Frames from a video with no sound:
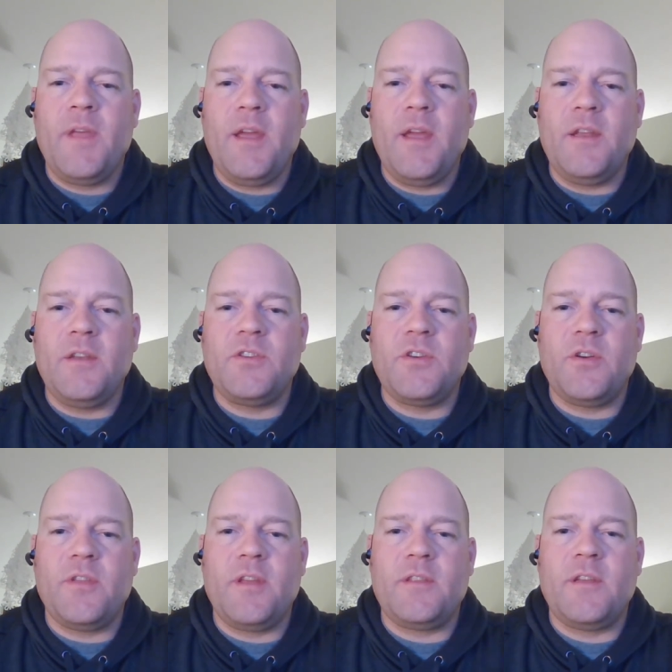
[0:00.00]
and
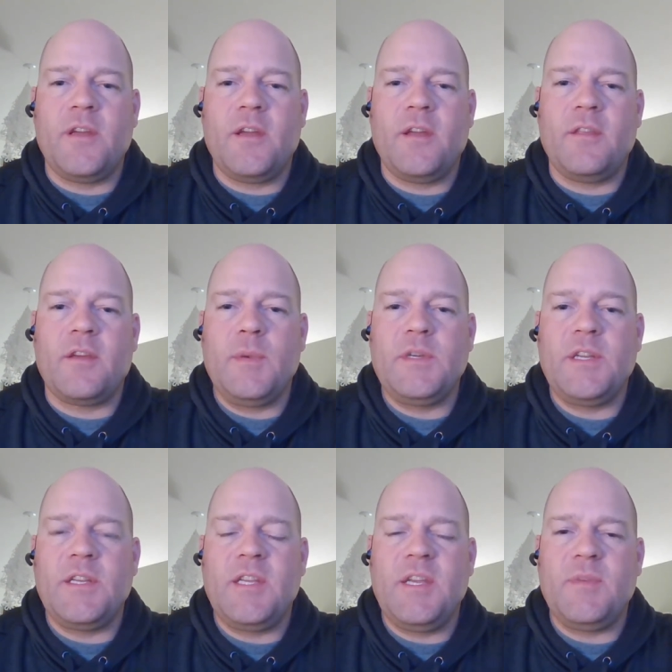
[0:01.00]
ensure that the
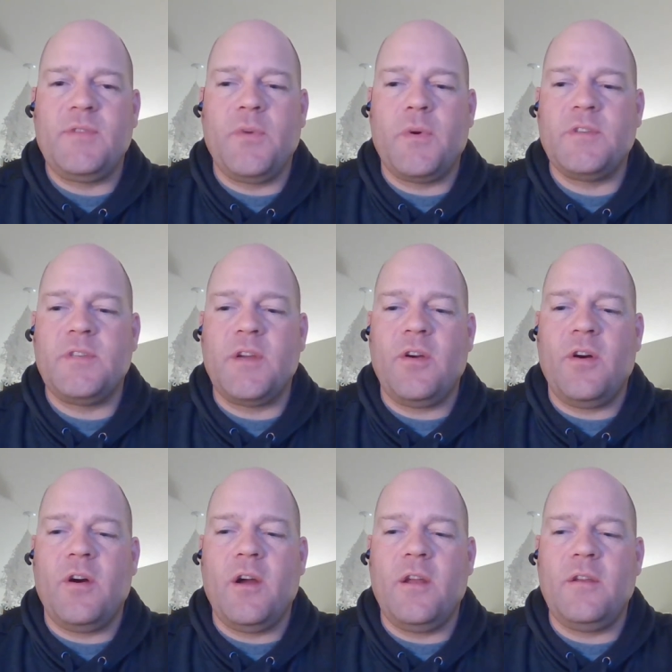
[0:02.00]
commissioning team is focusing
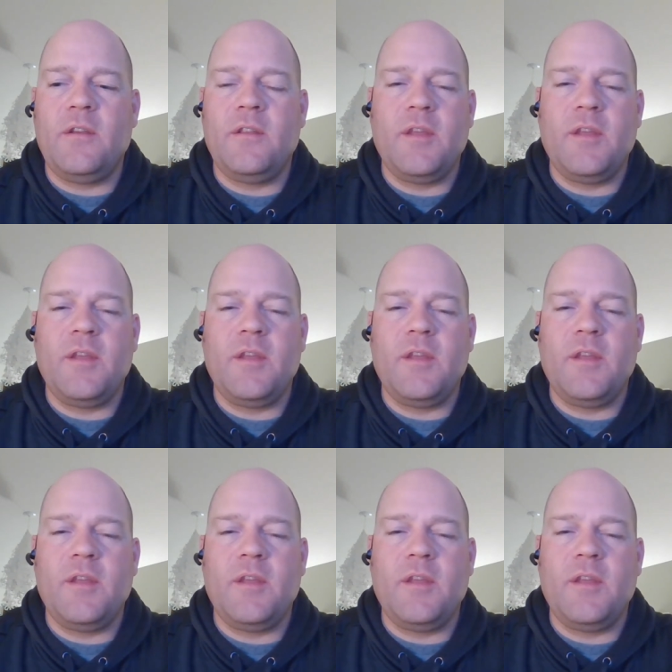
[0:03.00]
on